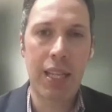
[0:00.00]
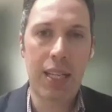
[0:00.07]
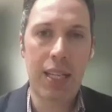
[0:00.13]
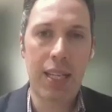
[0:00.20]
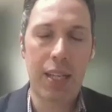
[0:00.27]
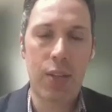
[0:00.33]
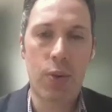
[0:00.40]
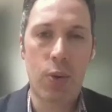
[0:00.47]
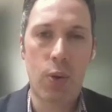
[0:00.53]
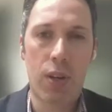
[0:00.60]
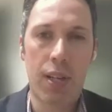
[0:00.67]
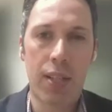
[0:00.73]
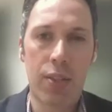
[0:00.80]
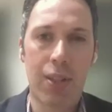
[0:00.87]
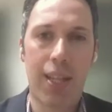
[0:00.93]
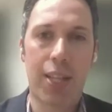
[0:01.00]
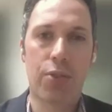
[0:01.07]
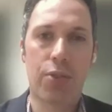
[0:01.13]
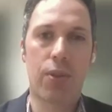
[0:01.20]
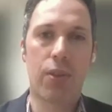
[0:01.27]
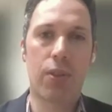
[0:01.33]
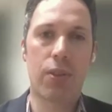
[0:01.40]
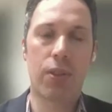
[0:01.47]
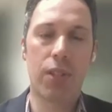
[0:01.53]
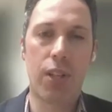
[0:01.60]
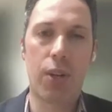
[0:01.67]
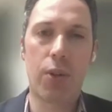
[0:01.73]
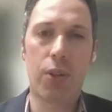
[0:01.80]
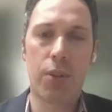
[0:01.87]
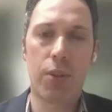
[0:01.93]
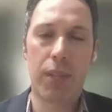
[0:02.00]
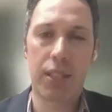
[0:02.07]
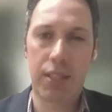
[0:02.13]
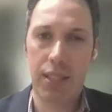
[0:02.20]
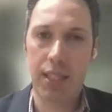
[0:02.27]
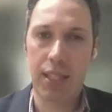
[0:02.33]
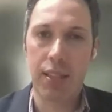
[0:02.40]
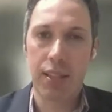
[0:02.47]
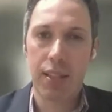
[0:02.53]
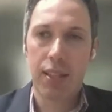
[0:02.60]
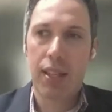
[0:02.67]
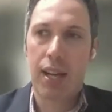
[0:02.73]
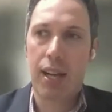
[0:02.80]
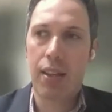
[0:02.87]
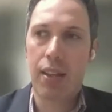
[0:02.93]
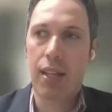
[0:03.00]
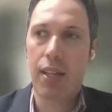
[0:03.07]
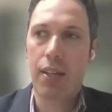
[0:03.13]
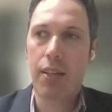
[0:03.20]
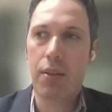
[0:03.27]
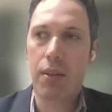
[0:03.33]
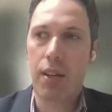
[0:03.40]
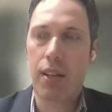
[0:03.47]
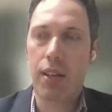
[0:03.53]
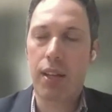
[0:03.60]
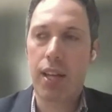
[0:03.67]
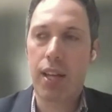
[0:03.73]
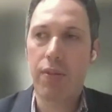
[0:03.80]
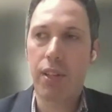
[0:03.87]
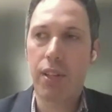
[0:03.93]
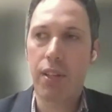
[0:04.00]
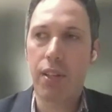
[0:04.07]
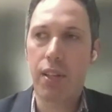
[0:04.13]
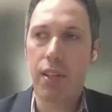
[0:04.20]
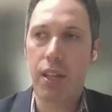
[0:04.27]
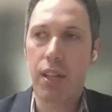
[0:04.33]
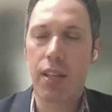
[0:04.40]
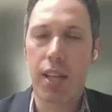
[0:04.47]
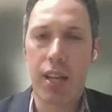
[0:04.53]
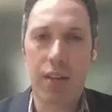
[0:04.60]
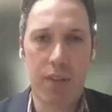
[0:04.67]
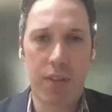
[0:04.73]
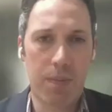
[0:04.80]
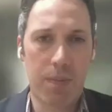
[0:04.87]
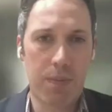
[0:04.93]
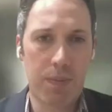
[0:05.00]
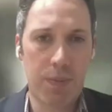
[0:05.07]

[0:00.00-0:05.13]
thinking or intellectual you know humility i think a lot of the a lot of the